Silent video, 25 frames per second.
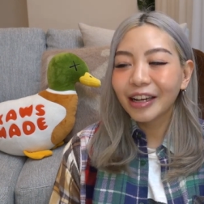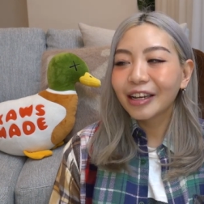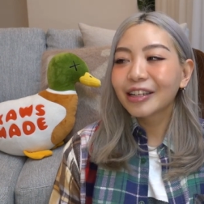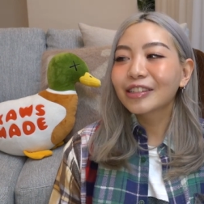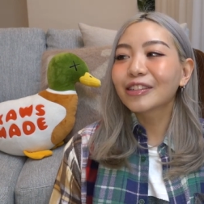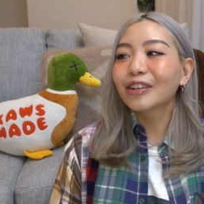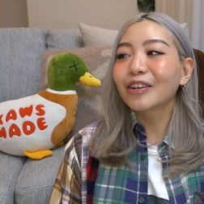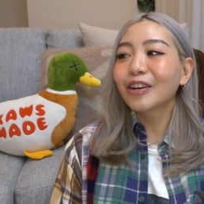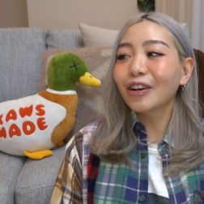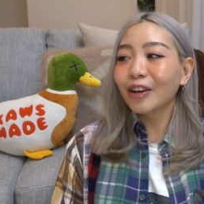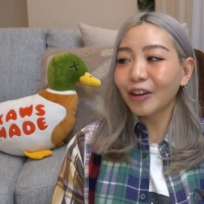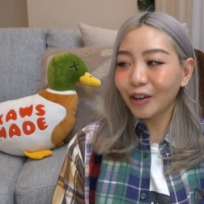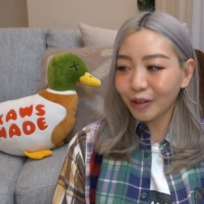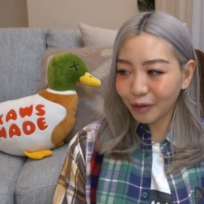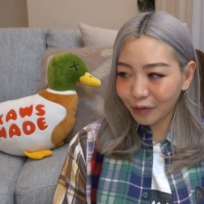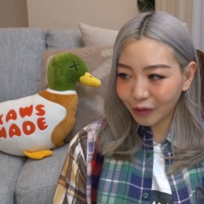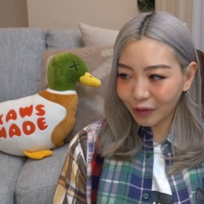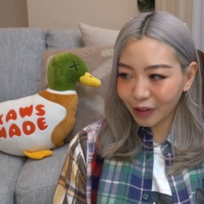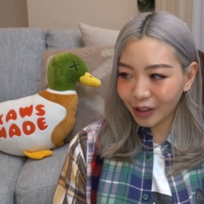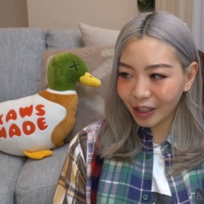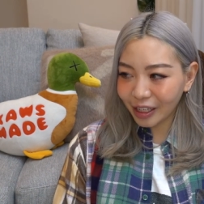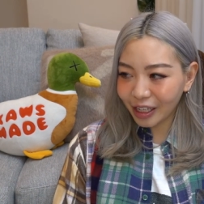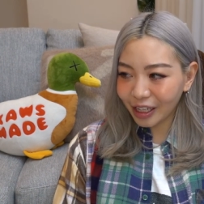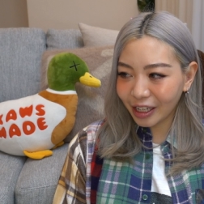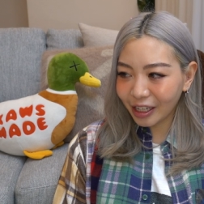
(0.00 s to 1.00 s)
So
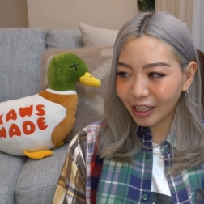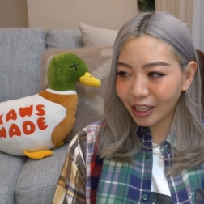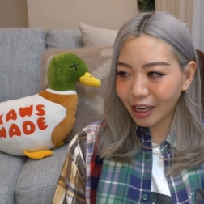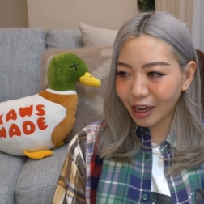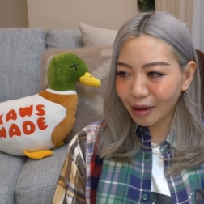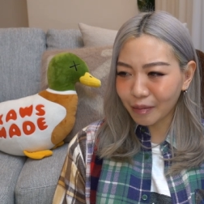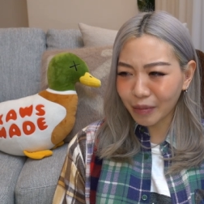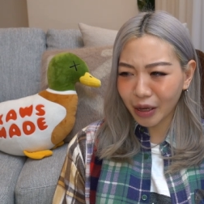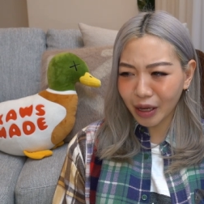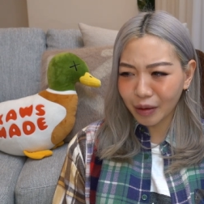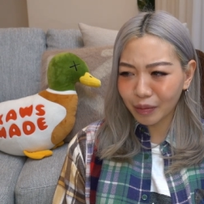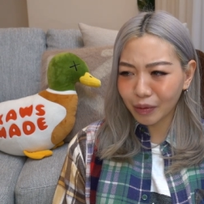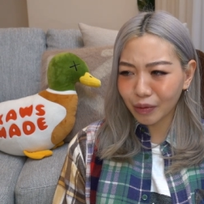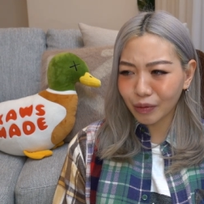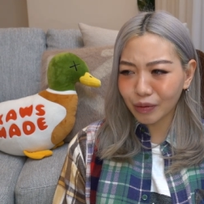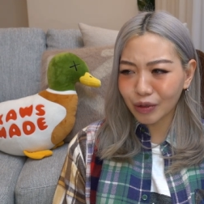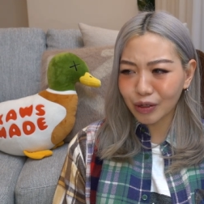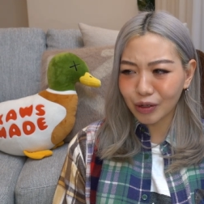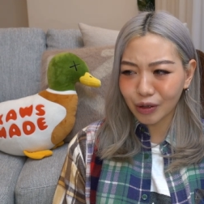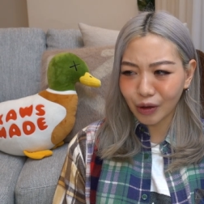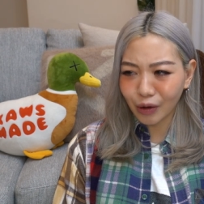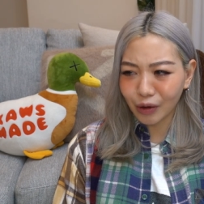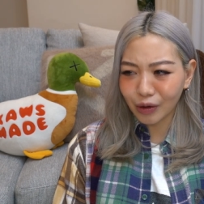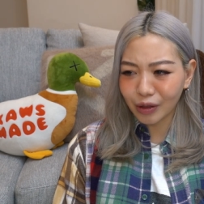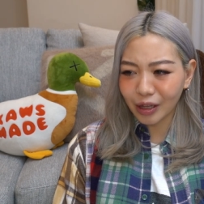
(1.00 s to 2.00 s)
hopefully I'm able
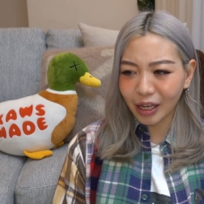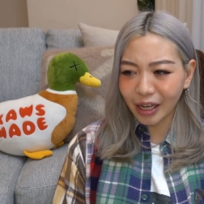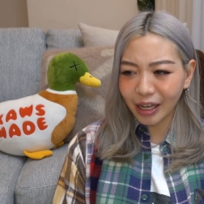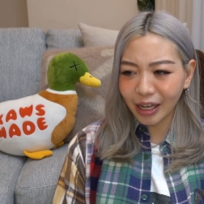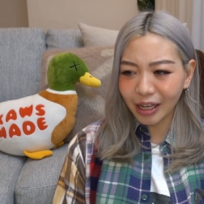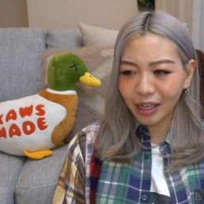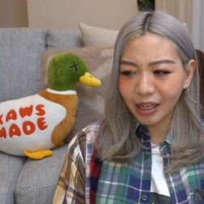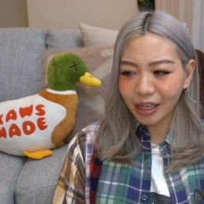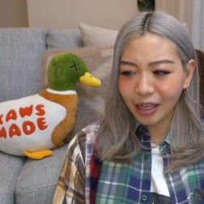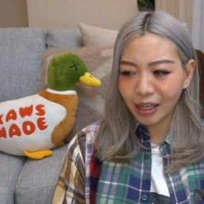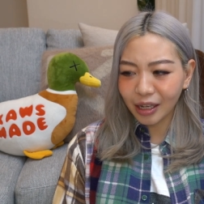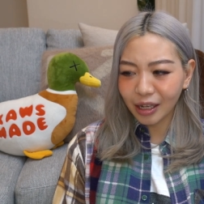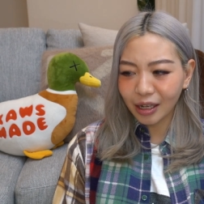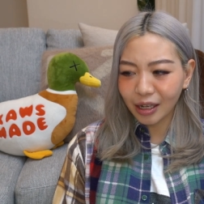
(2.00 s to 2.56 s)
to go there.